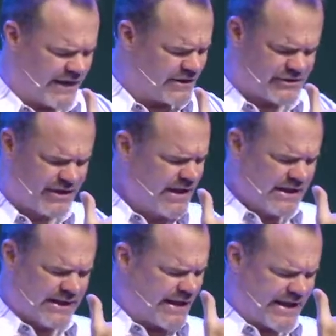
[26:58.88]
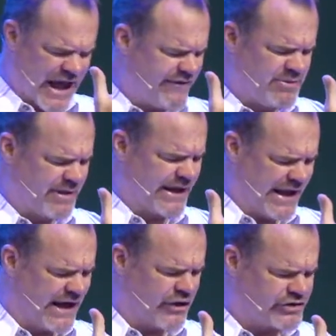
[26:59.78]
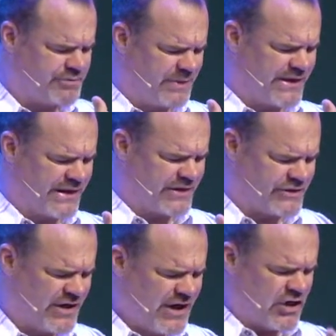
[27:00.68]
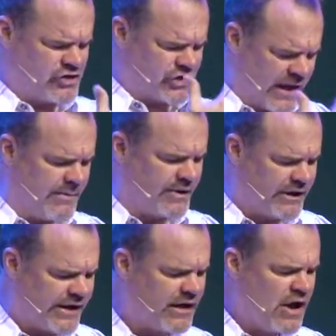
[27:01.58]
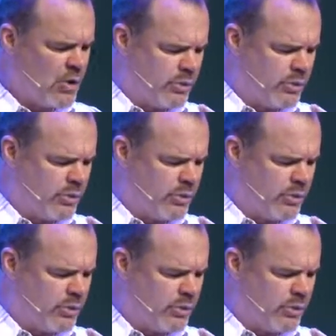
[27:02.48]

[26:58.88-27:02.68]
things like everybody else because ashamedly